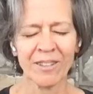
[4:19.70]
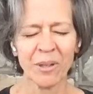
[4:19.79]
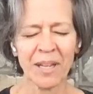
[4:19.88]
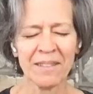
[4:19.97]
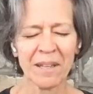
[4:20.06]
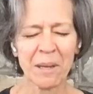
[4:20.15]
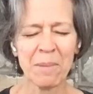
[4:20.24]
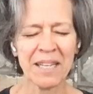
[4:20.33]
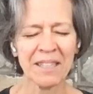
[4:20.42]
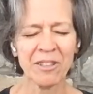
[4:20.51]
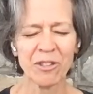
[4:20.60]
As I
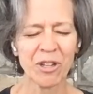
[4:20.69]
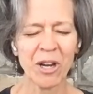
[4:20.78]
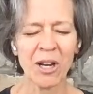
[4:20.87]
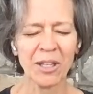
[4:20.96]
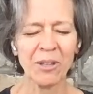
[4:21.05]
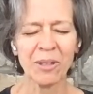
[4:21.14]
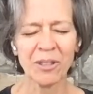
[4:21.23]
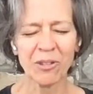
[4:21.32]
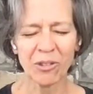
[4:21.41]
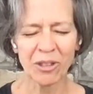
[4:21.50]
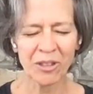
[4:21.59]
begin to talk, you
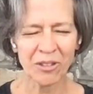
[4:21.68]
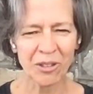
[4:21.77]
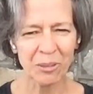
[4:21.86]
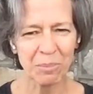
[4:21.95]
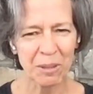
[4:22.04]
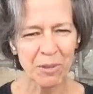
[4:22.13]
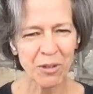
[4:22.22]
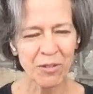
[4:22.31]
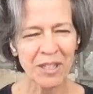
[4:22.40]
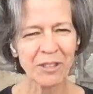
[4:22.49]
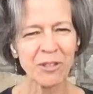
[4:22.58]
can start to be
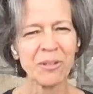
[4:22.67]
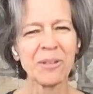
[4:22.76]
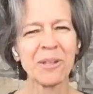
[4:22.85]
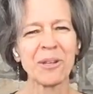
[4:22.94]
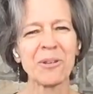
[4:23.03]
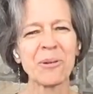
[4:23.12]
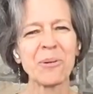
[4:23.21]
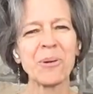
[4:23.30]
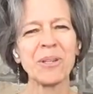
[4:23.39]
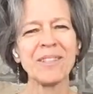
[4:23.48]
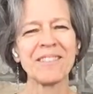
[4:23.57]
moving
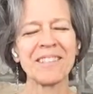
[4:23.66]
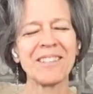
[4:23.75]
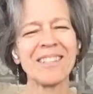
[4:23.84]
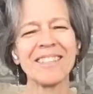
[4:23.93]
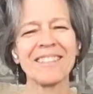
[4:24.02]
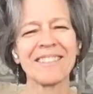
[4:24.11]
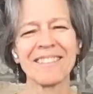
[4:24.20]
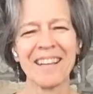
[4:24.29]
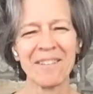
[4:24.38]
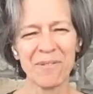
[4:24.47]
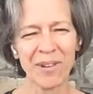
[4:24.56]
toward stillness,
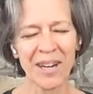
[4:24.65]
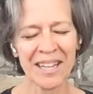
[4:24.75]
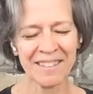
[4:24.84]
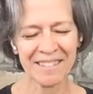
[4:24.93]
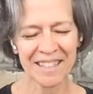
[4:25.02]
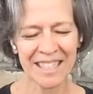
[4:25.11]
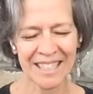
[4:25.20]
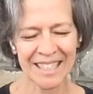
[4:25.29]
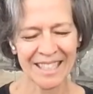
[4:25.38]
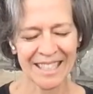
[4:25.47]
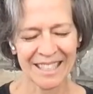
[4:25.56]
that phrase
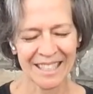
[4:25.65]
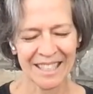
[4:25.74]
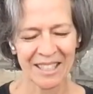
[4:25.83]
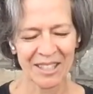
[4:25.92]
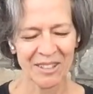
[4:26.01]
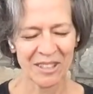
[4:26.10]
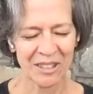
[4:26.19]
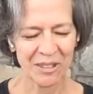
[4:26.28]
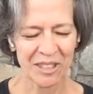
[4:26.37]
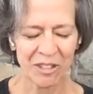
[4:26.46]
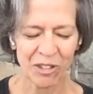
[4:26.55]
that our
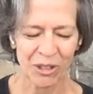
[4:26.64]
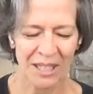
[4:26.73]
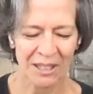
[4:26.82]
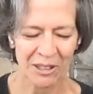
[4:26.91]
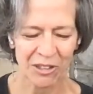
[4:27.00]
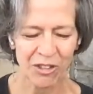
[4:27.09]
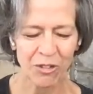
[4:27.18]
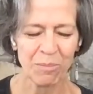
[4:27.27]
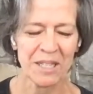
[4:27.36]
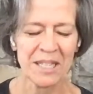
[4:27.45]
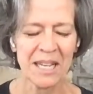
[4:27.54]
dear teacher Eric
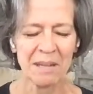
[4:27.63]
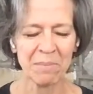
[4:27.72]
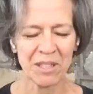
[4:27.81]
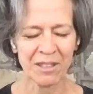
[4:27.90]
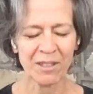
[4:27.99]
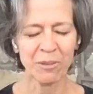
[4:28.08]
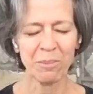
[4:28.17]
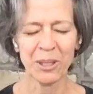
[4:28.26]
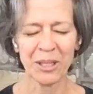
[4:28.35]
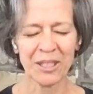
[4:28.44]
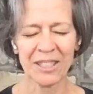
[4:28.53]
Schiffman named his
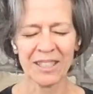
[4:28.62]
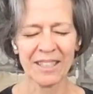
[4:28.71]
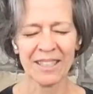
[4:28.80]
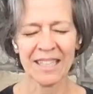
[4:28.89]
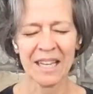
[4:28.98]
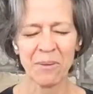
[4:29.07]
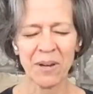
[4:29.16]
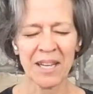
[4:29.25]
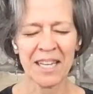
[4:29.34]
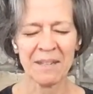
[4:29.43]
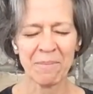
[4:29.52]
book that
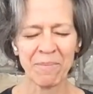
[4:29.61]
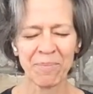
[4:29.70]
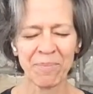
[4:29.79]
way.